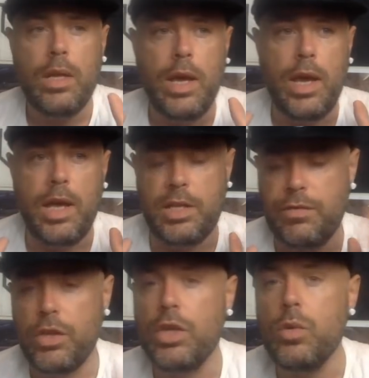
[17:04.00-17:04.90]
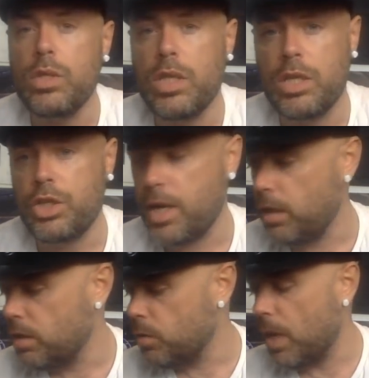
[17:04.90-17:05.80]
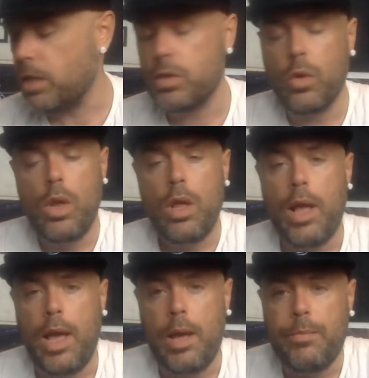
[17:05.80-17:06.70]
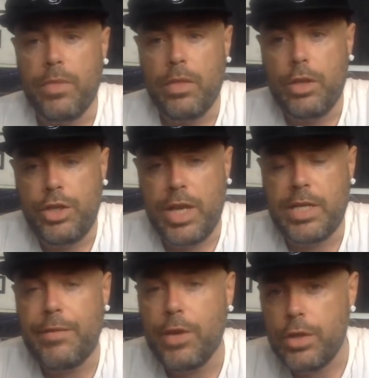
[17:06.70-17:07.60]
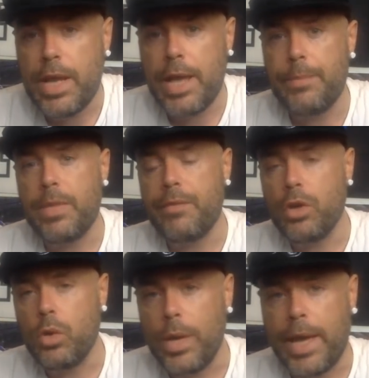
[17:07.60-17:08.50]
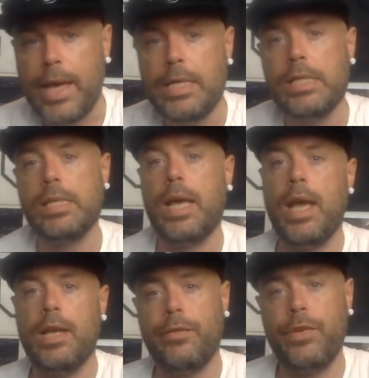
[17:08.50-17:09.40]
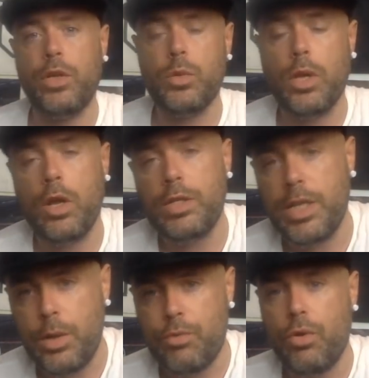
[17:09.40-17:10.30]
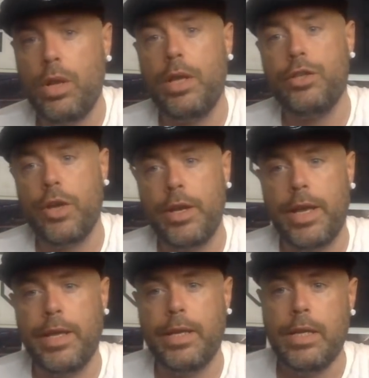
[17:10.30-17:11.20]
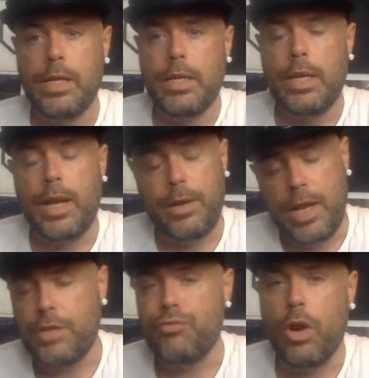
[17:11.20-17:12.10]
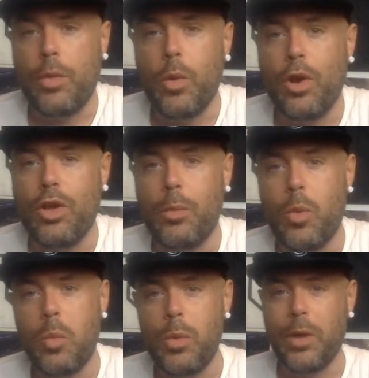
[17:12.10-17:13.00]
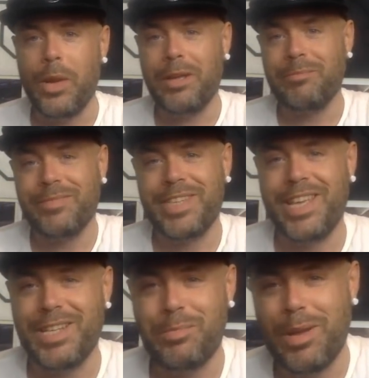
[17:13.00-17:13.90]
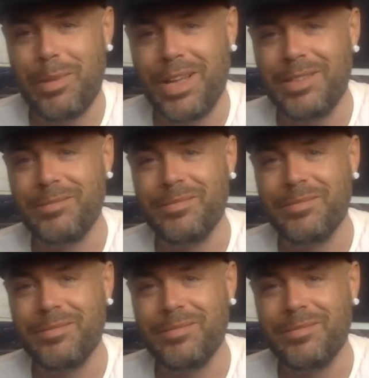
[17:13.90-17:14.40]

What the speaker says: It's for you, this channel as well. So cheers, have a good night, have a good weekend. And the videos will continue to roll. Enjoy your night. And let's roll on the World Cup 1 week away. See you. Bye bye.